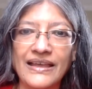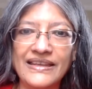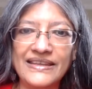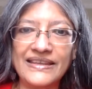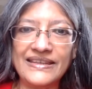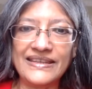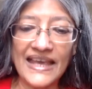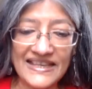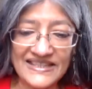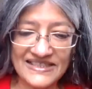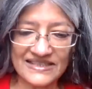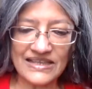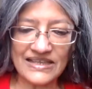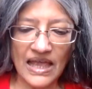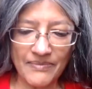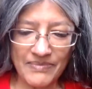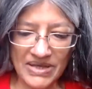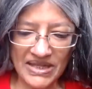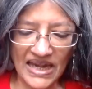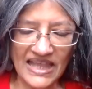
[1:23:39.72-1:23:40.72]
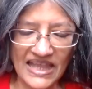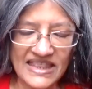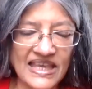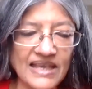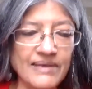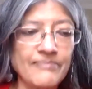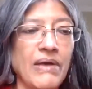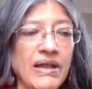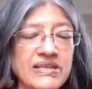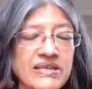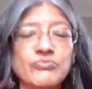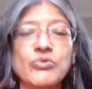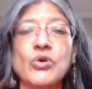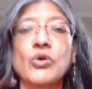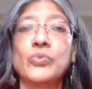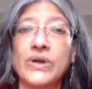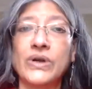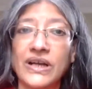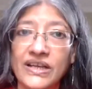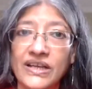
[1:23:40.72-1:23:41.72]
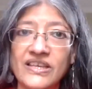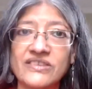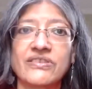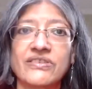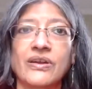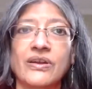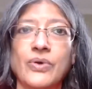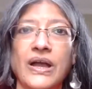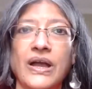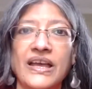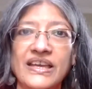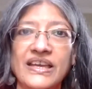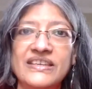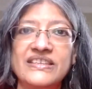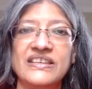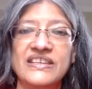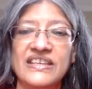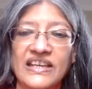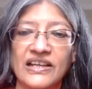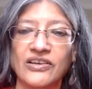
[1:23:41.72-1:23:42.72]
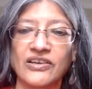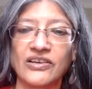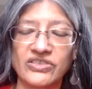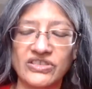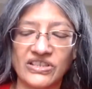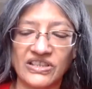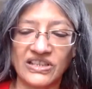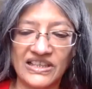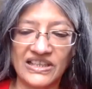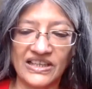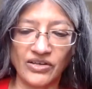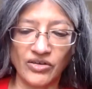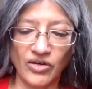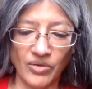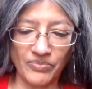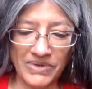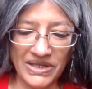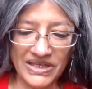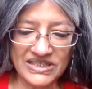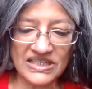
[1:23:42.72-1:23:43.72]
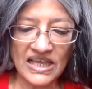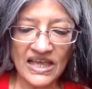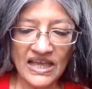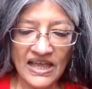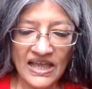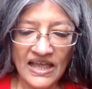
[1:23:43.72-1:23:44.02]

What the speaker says: yes, I think much more work is required in ecological economics.